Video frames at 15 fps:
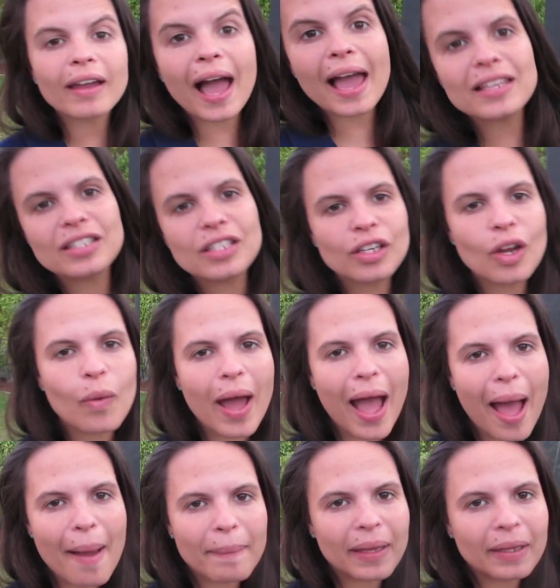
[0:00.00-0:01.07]
Guys, you know what
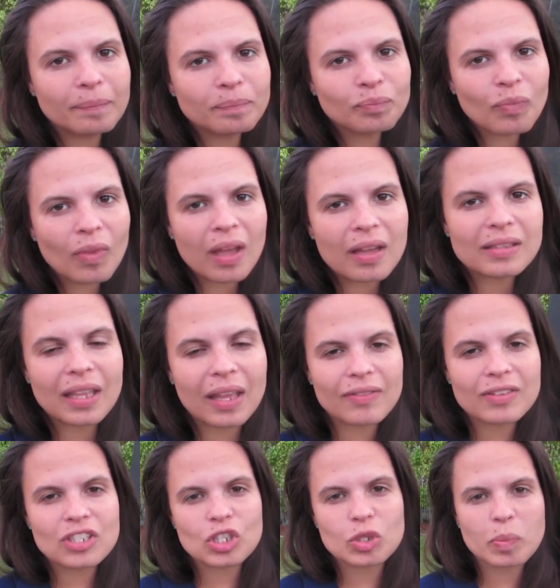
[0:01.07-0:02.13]
happened?
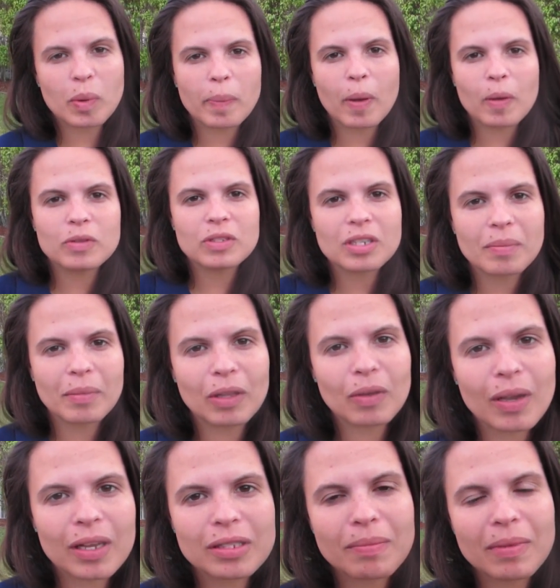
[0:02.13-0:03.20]
Davis just proposed to me. You
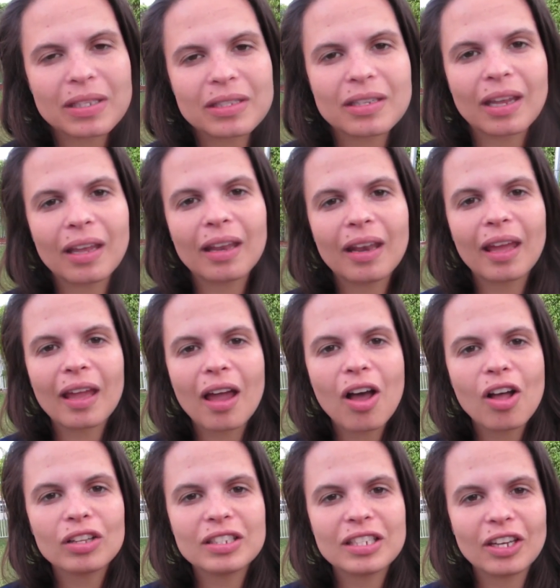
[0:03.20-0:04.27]
guys missed it, and I got
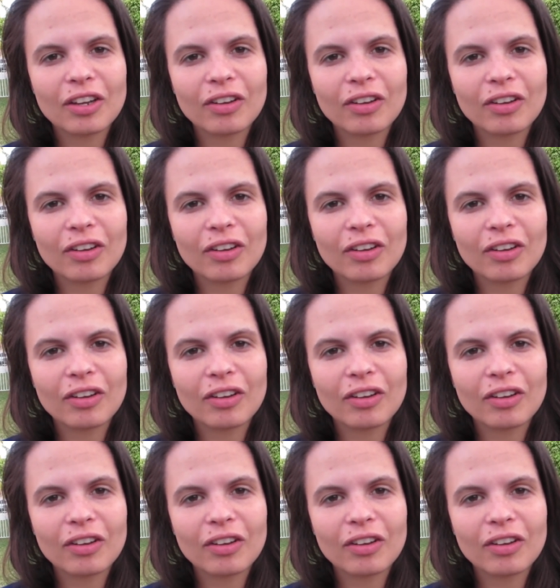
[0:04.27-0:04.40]
all